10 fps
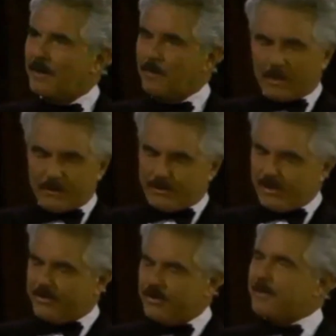Well, you
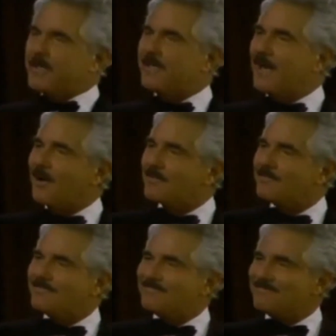should. You picked it out.
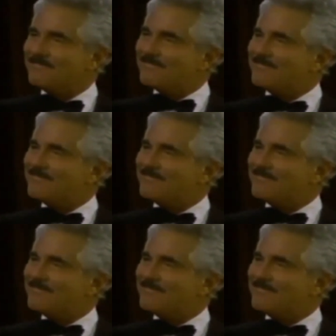I